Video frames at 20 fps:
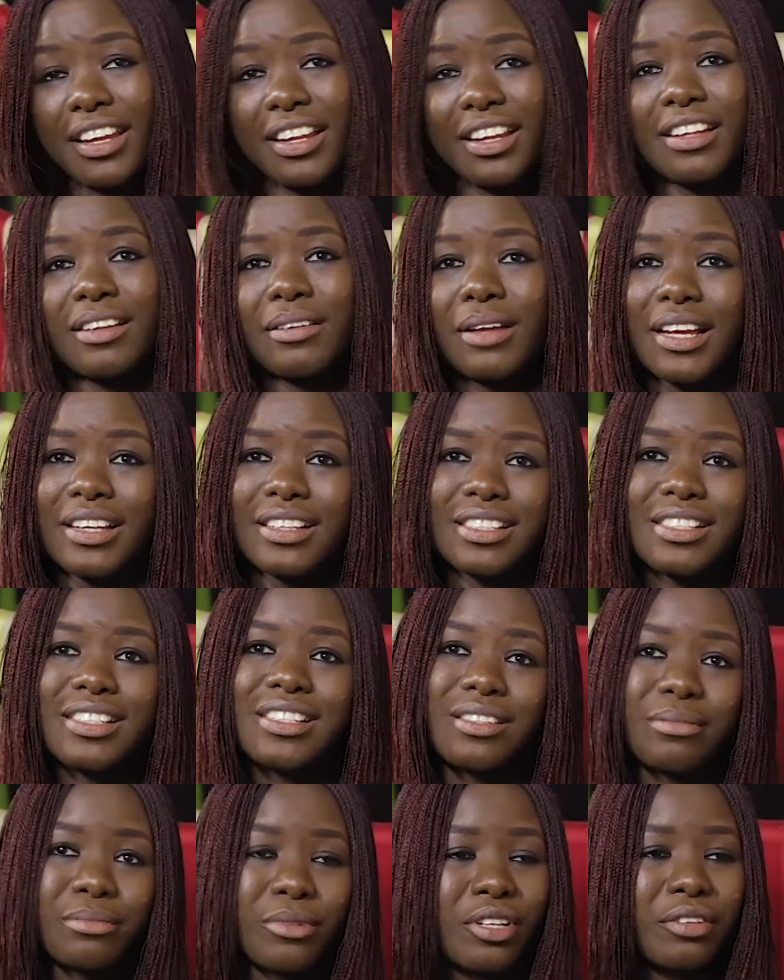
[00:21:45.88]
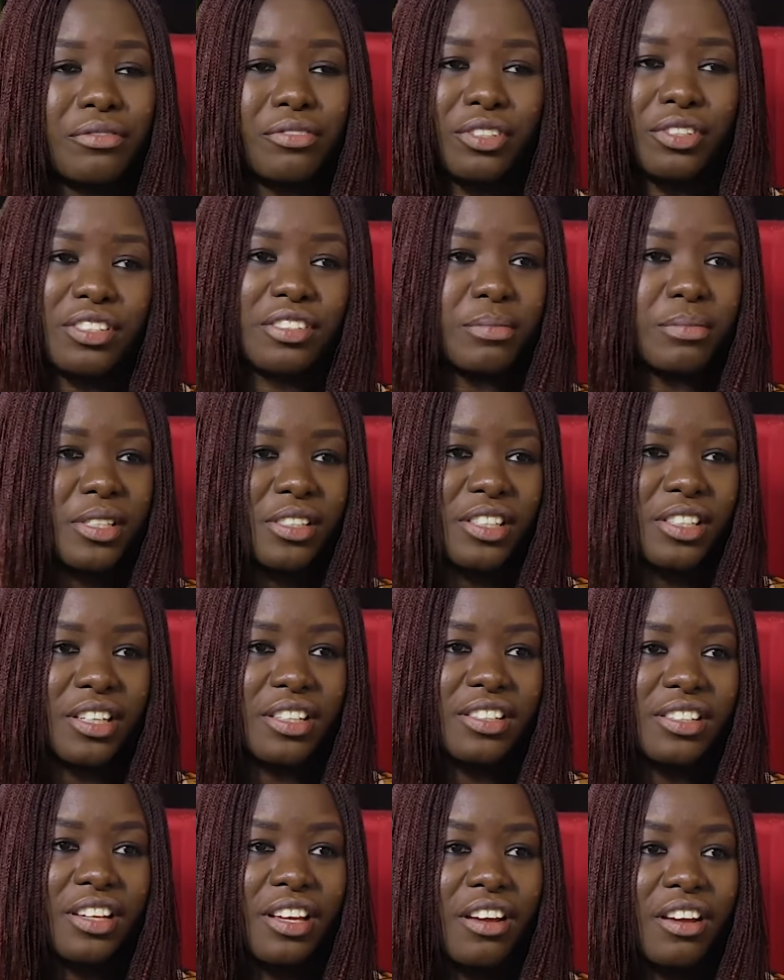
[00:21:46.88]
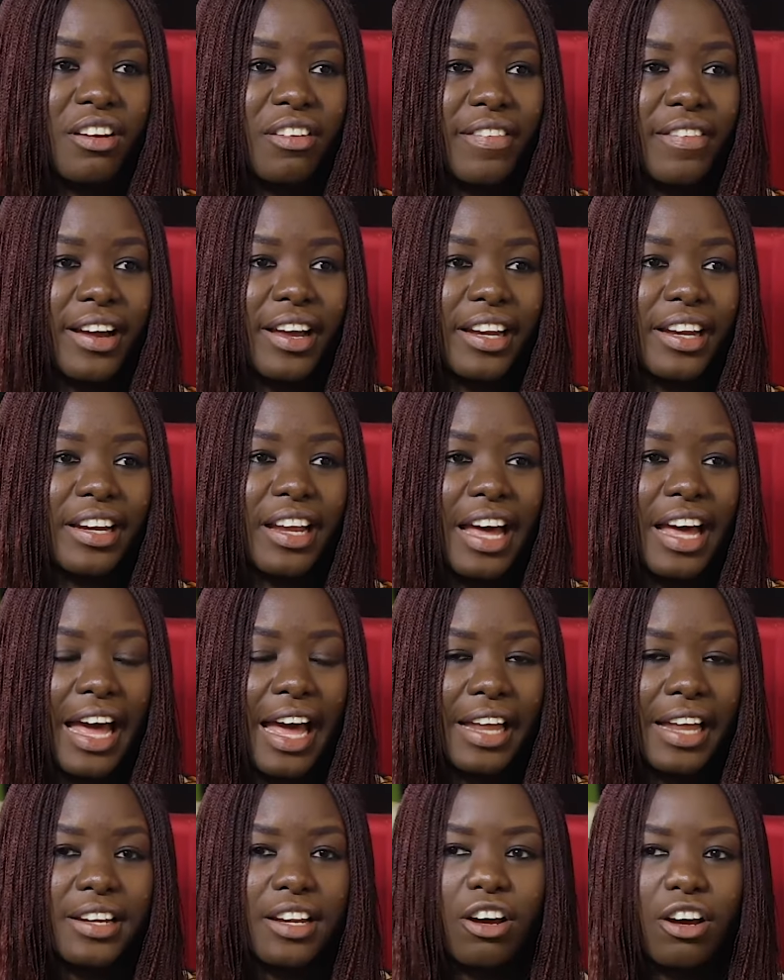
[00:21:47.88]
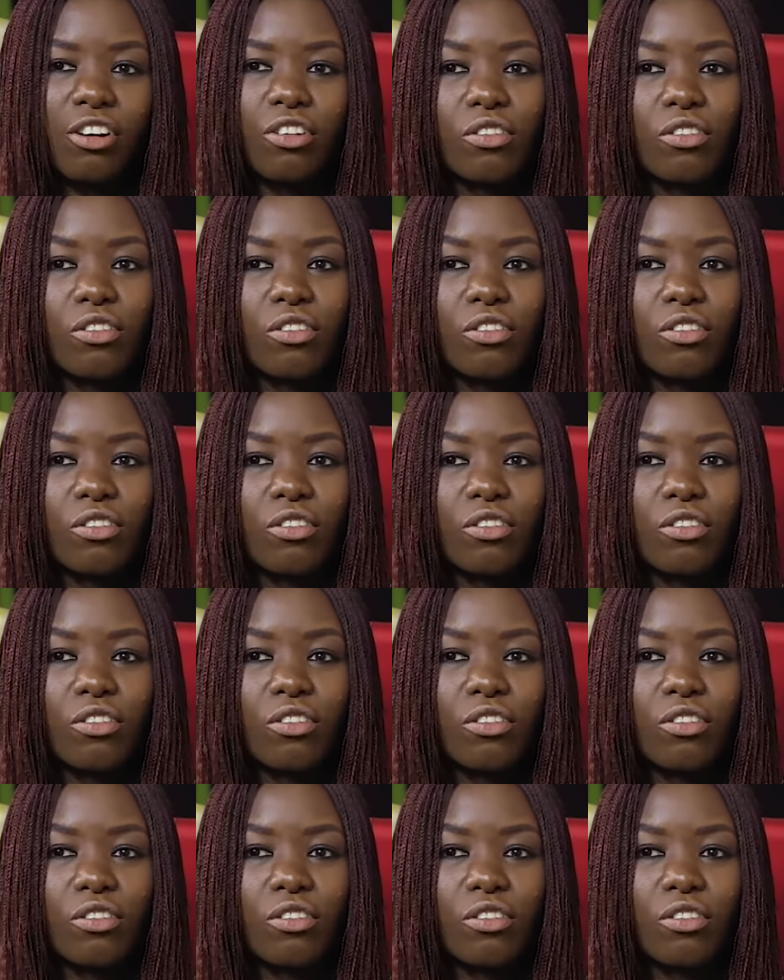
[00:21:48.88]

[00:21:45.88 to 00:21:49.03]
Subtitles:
in, and I'm like, this is the money for this business, right? And,